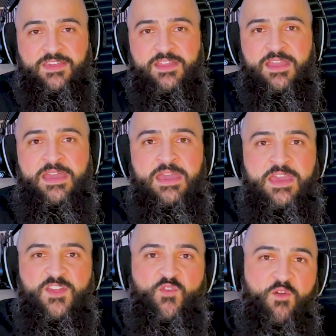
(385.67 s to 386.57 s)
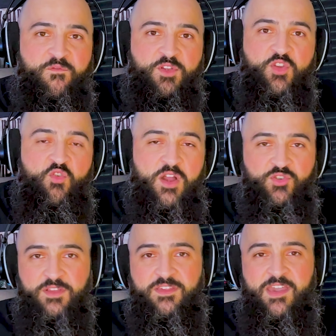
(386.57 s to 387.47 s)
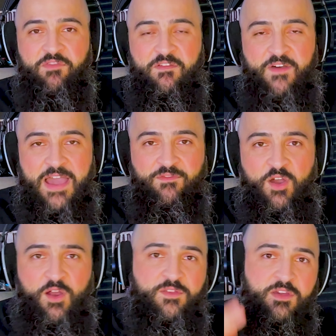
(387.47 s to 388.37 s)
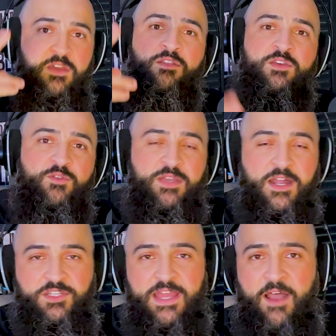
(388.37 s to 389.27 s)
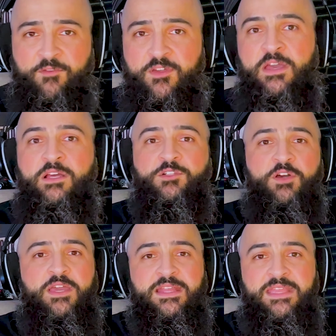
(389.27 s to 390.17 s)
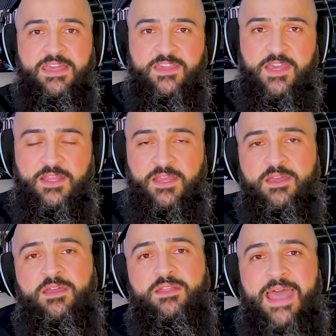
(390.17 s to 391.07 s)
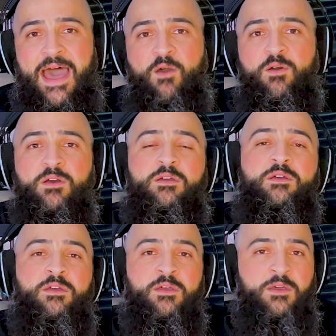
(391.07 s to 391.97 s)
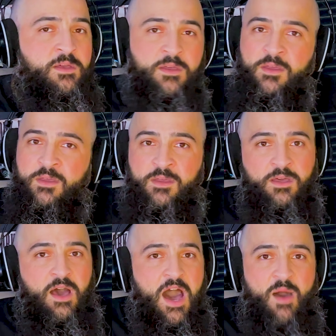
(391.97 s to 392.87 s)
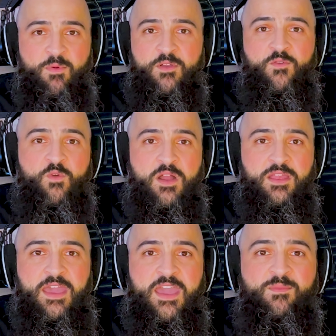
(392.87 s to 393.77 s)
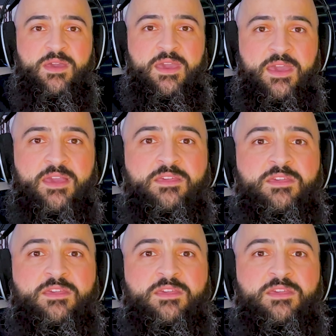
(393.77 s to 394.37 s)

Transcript: He's thrown for two hundred seventy-five yards, two touchdowns, looking decent. Now, Auburn's run game is